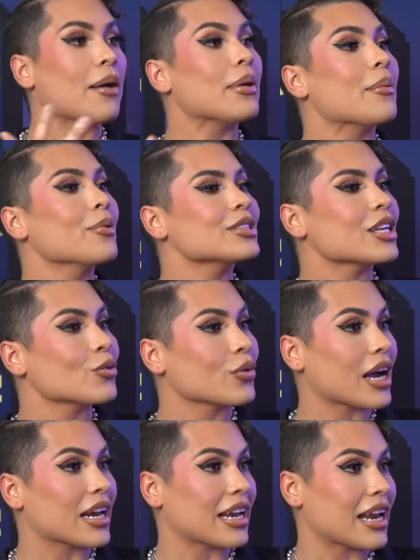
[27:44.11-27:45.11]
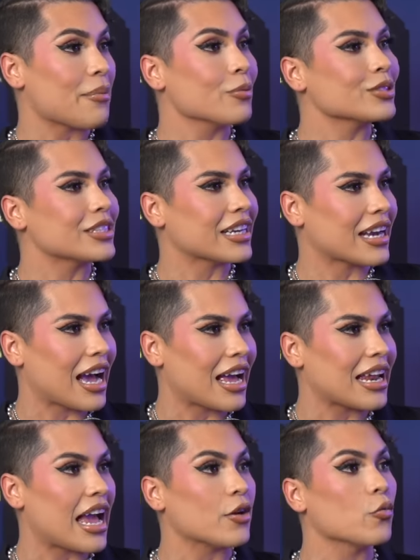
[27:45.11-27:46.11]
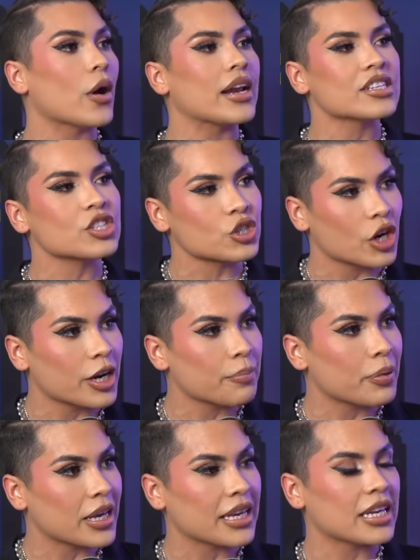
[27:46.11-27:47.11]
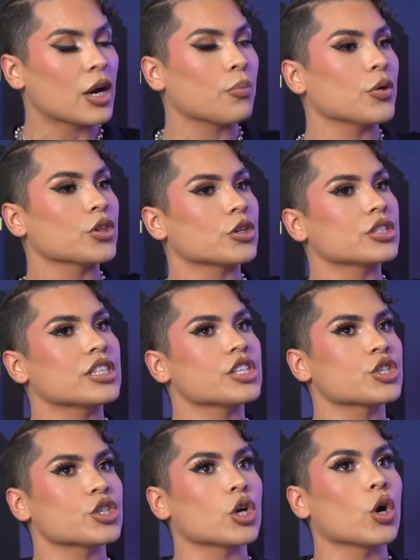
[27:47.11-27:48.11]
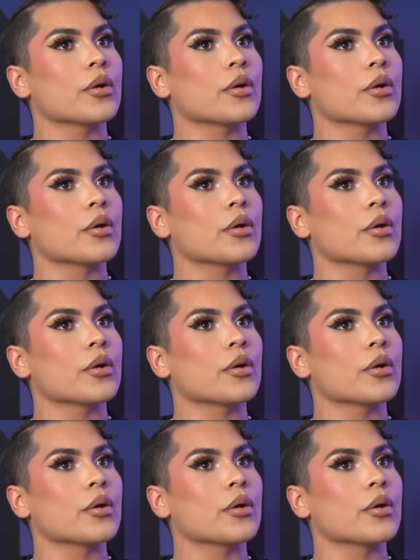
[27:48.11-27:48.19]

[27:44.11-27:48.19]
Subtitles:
Hablamos de tu carrera musical and when it started picking up with your sister.